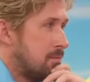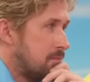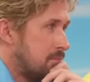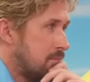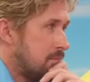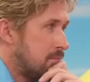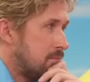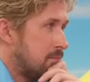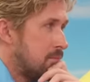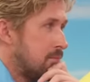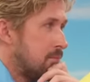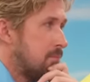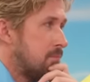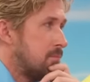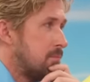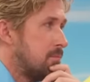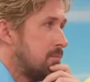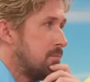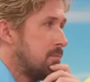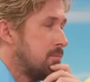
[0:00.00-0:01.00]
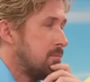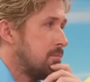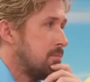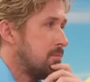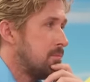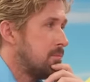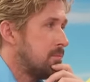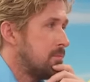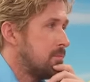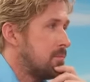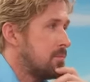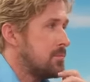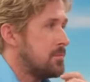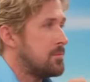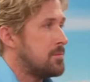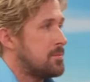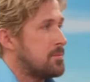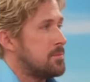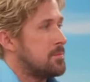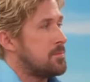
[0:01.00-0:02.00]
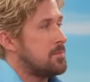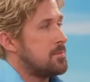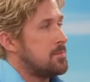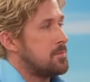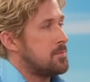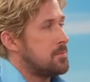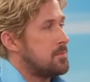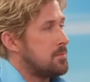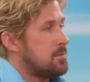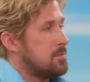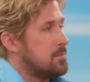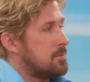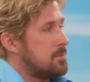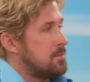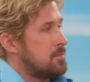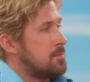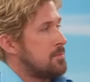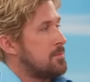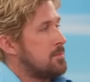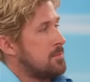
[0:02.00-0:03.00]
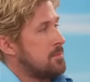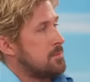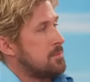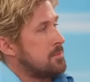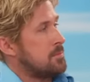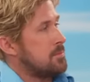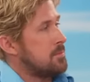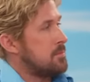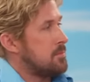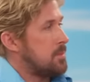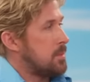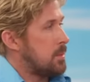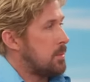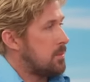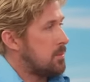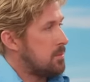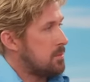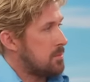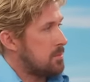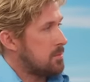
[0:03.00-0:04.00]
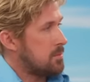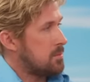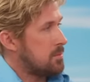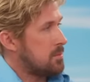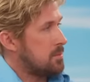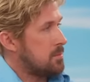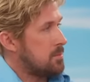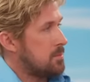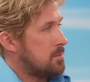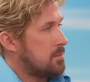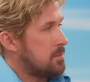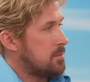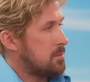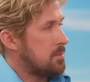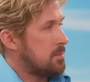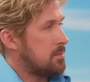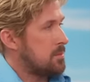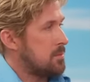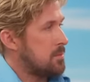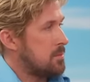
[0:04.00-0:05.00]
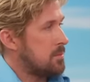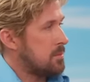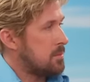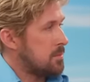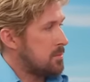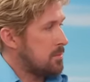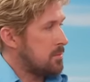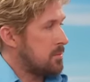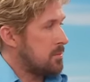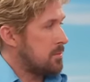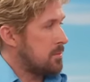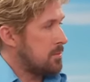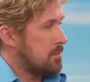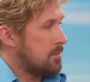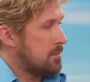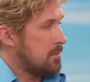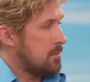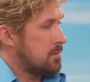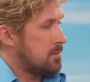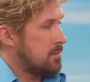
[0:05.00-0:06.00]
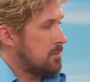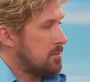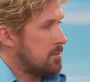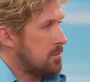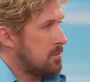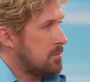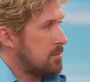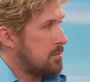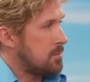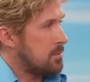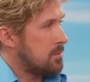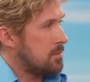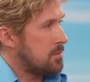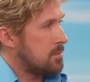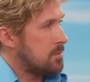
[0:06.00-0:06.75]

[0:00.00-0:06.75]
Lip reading: (not speaking)